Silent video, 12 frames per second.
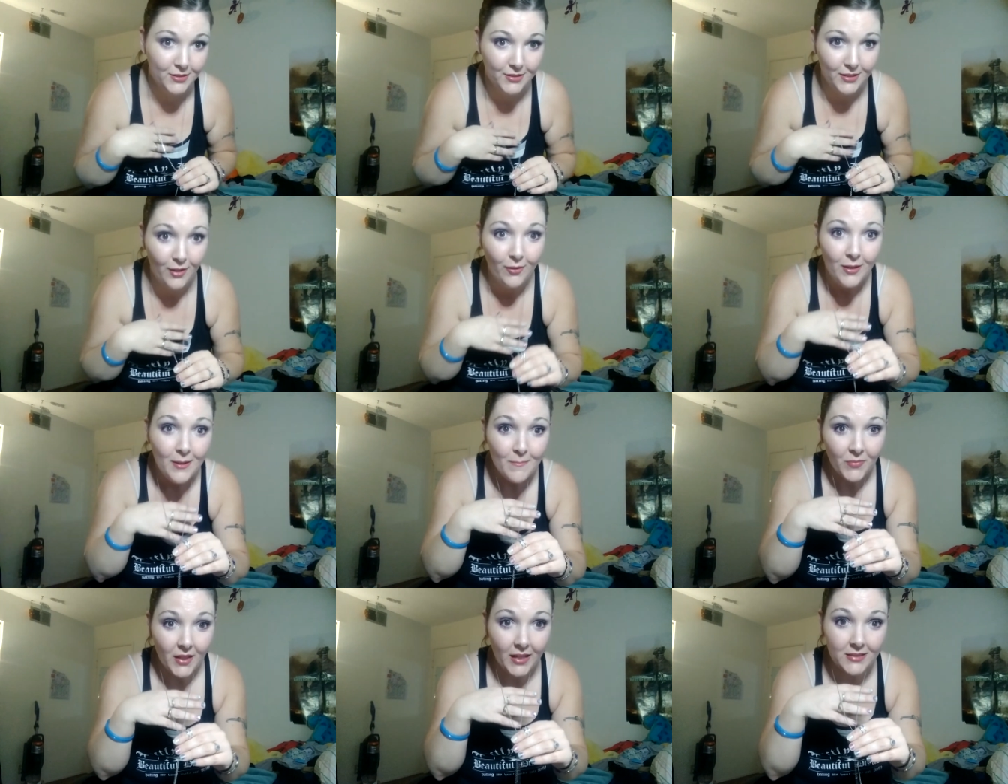so
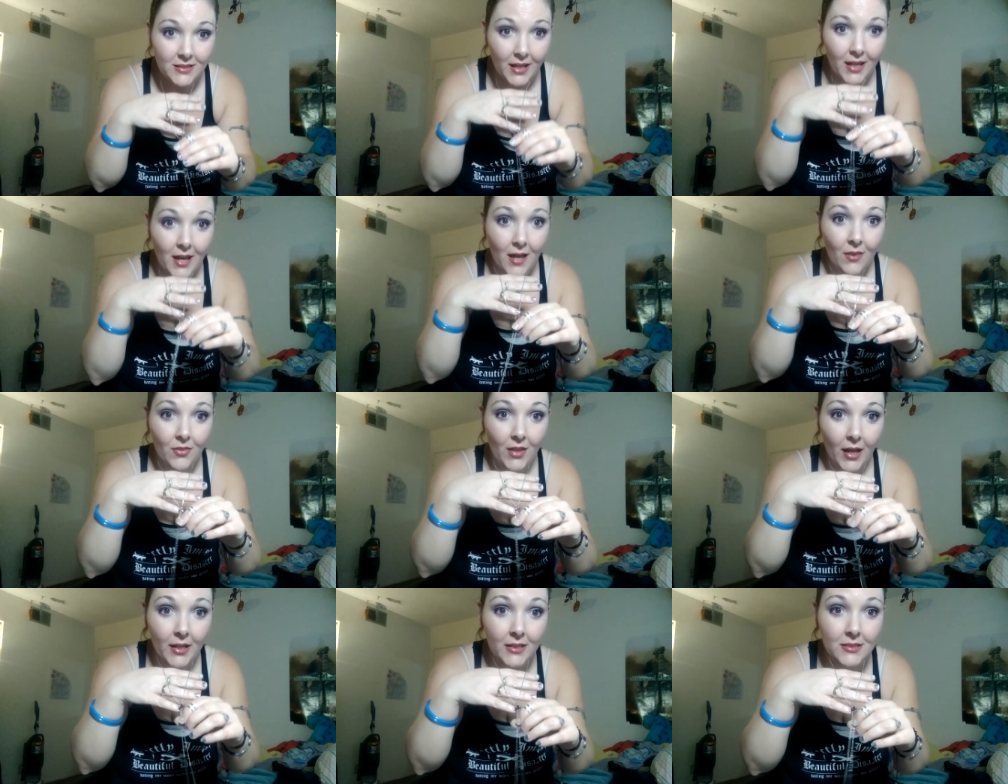it's like,
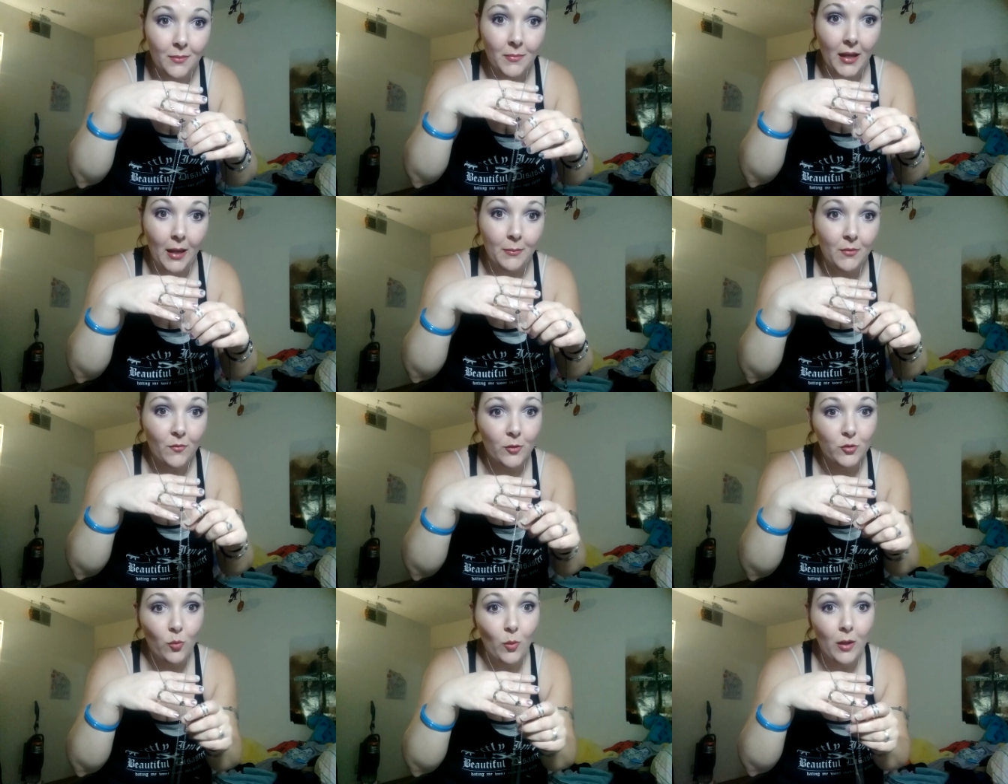that is, a, I mean, for
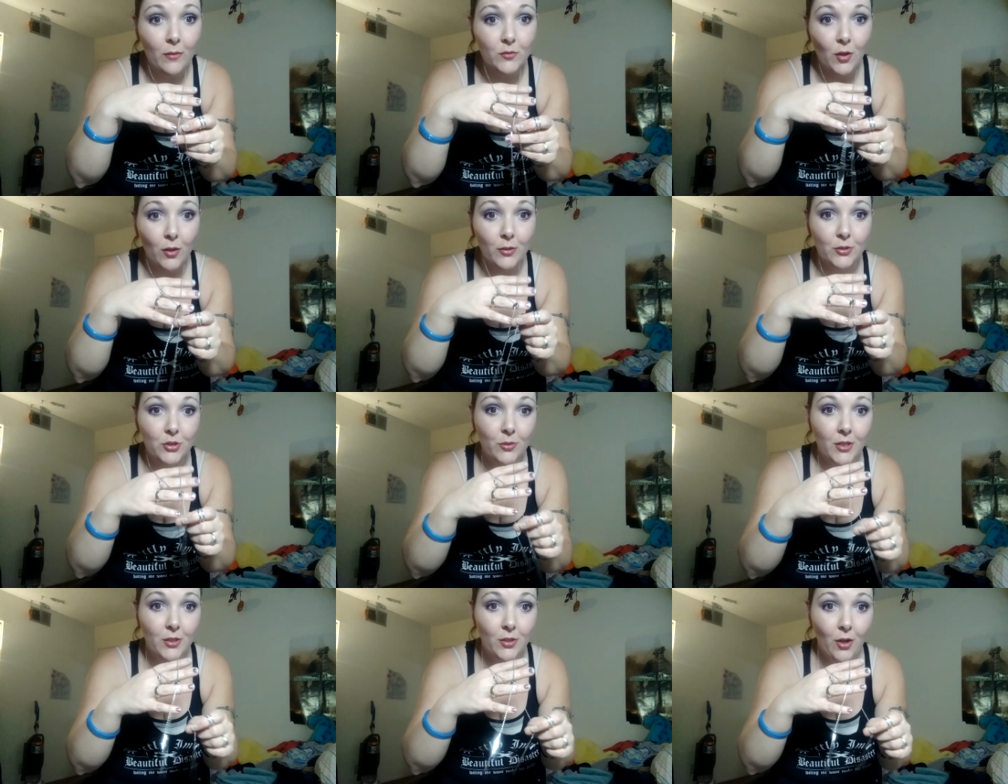$12, you
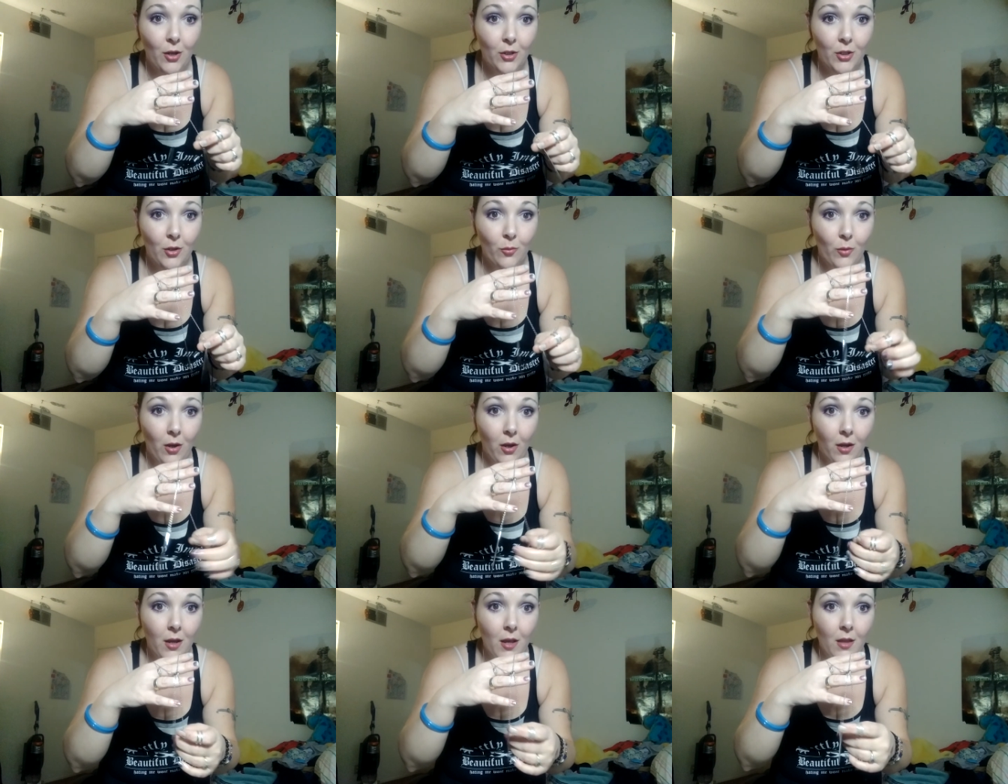cannot go wrong.